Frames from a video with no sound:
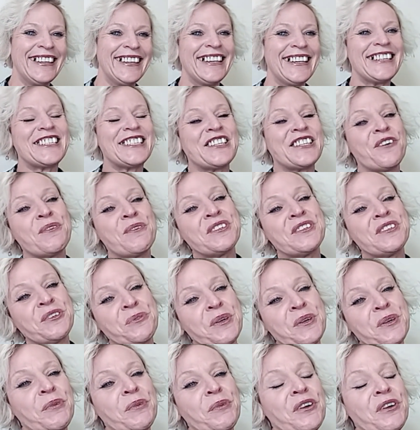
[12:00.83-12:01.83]
So was it
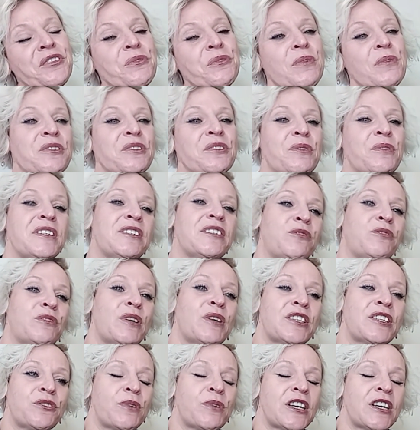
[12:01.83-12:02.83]
rebirth or was it
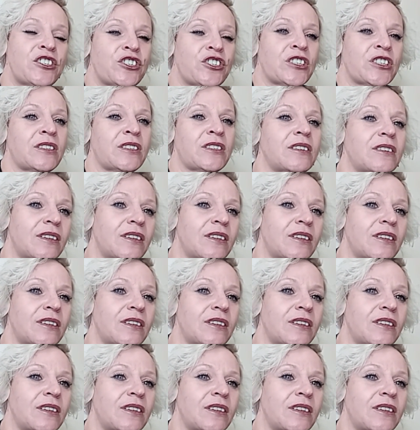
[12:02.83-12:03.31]
resurrection?